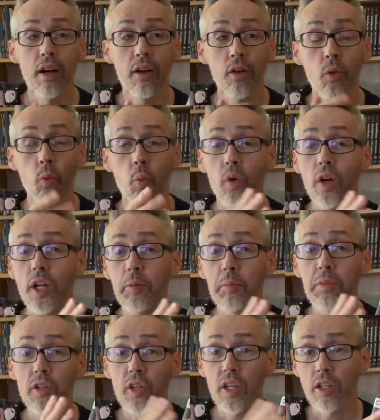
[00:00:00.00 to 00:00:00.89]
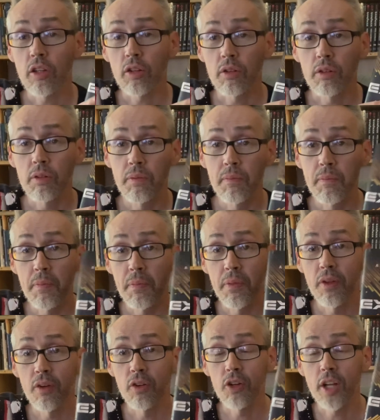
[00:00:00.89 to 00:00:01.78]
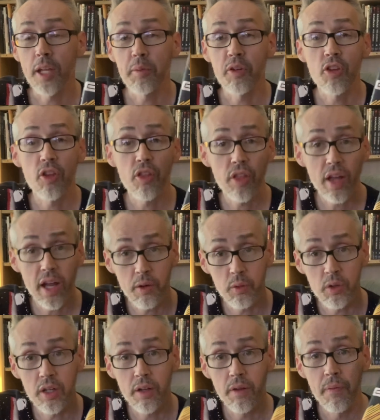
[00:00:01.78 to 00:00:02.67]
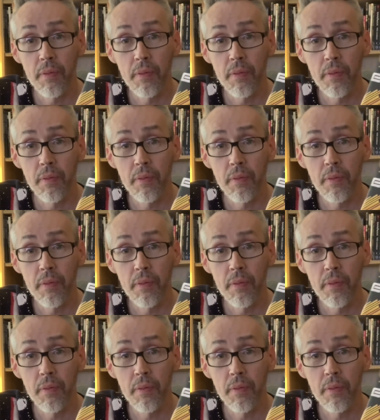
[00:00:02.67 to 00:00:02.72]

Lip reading: One in particular, her name is Thyra,